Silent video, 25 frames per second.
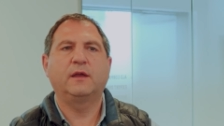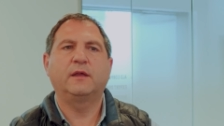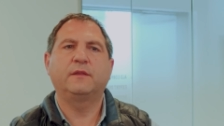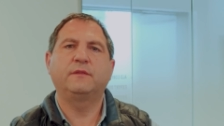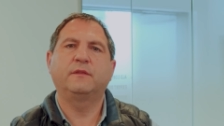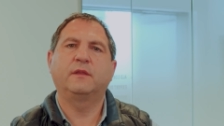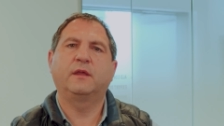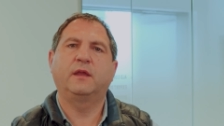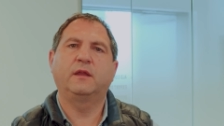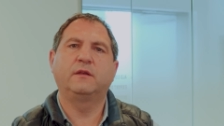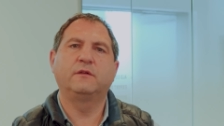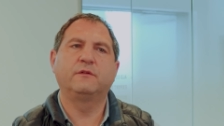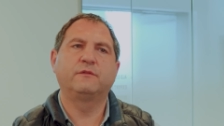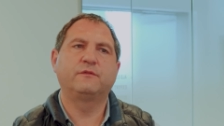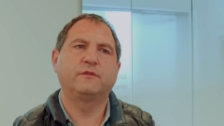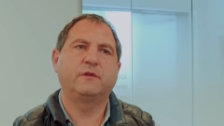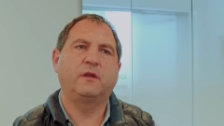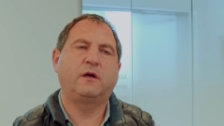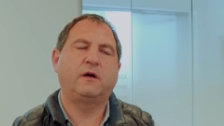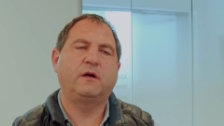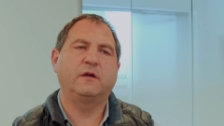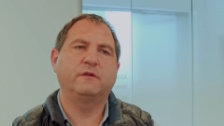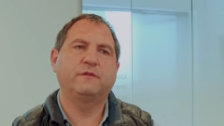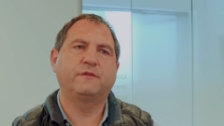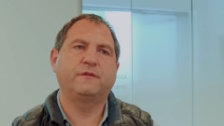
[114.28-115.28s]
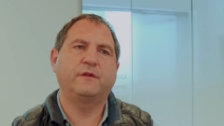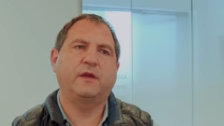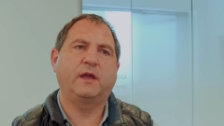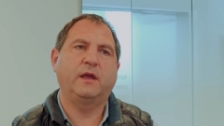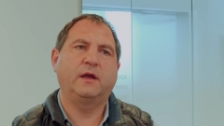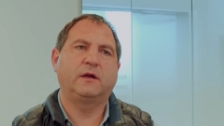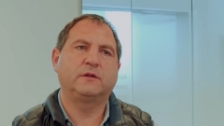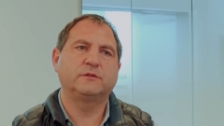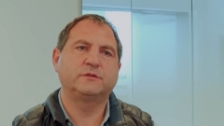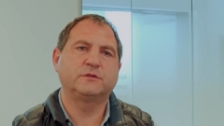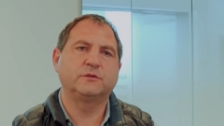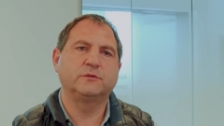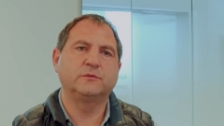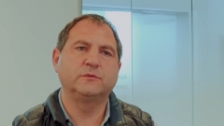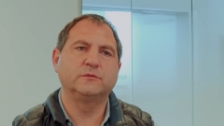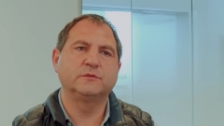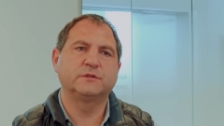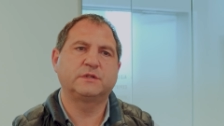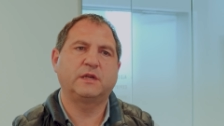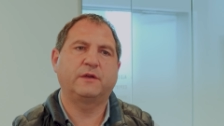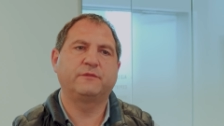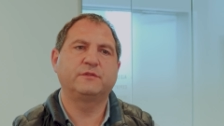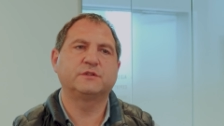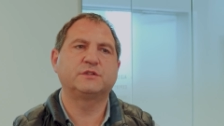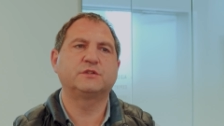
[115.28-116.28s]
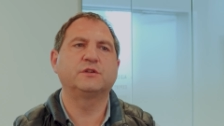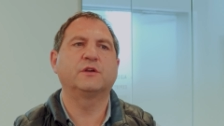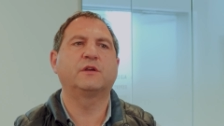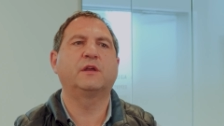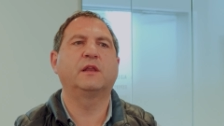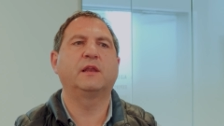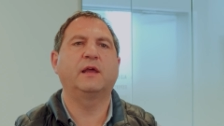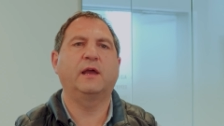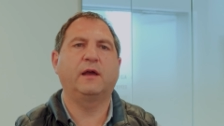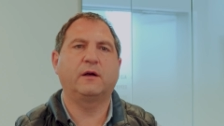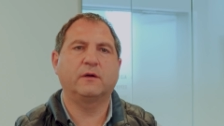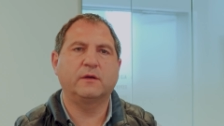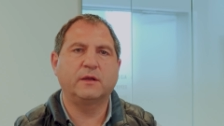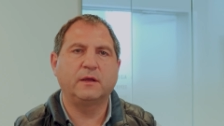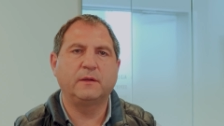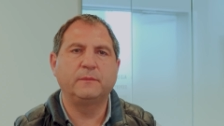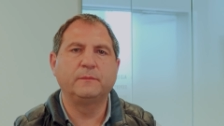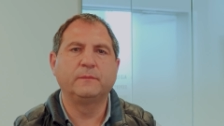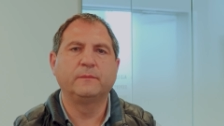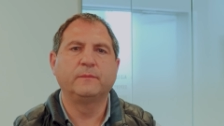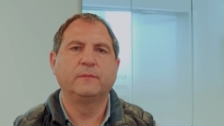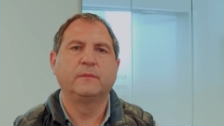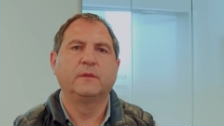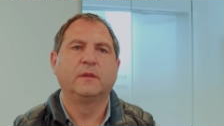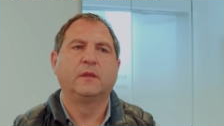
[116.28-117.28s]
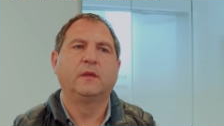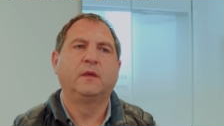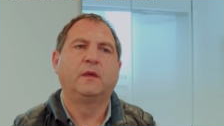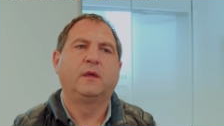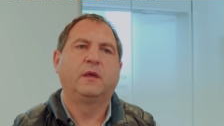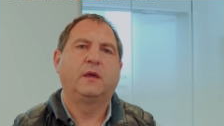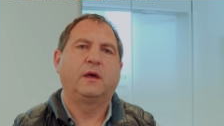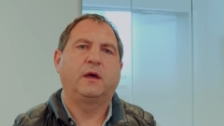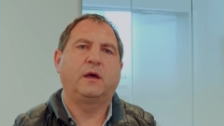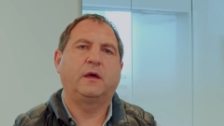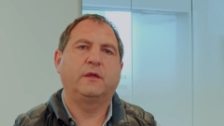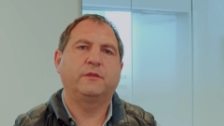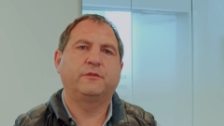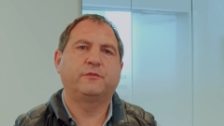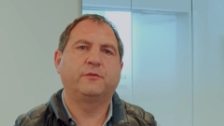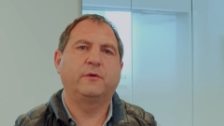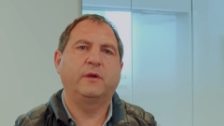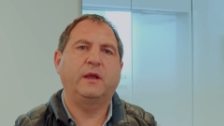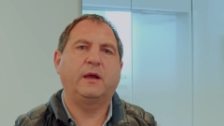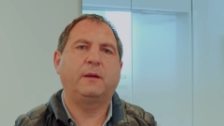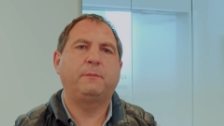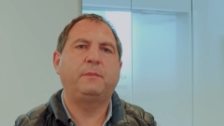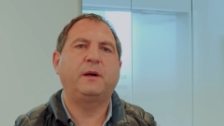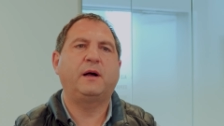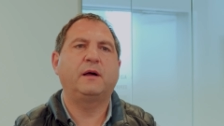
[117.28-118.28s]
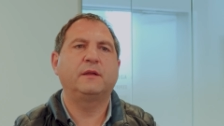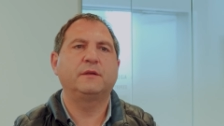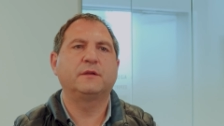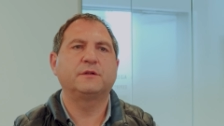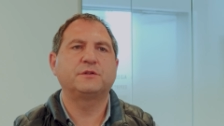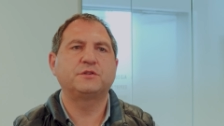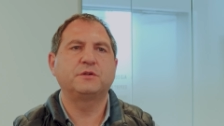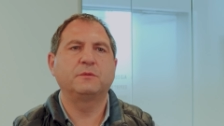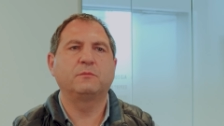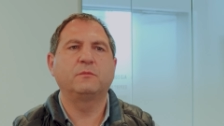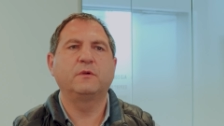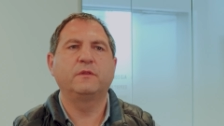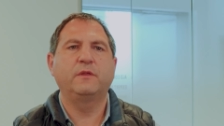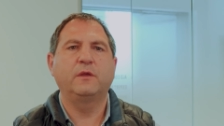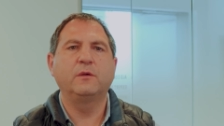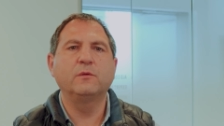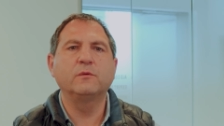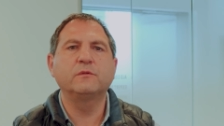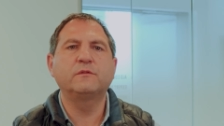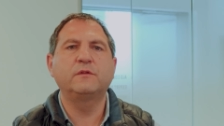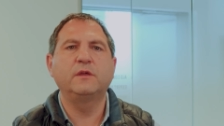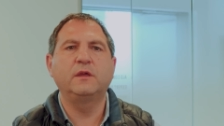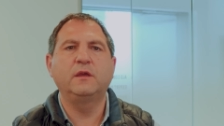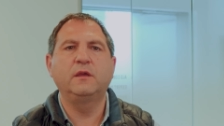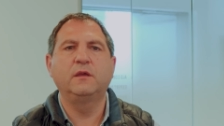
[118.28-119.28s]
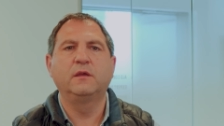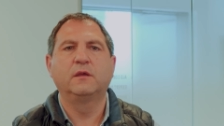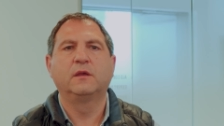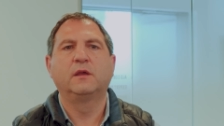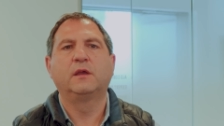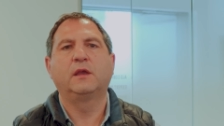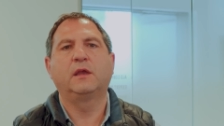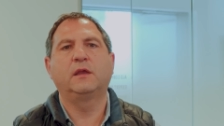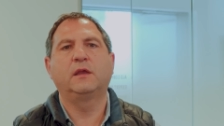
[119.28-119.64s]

that at end of life, our tools have a circular outcome. Uh, through our partnership with Hilti,